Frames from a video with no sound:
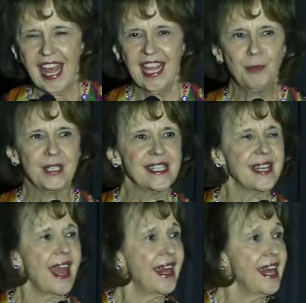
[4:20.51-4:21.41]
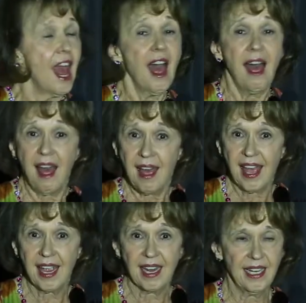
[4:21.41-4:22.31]
he would say,
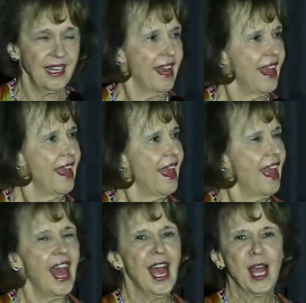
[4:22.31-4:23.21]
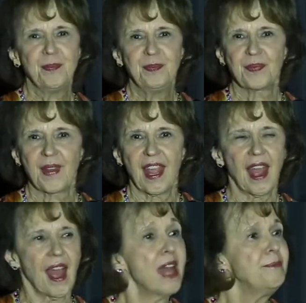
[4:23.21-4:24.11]
"Hi,
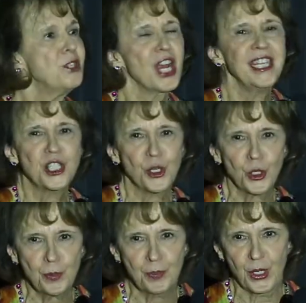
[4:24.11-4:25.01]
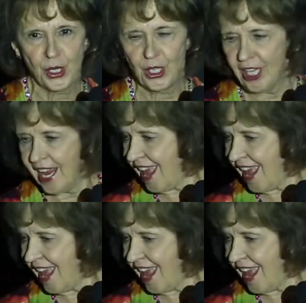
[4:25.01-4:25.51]
I'm Jay Turnbull,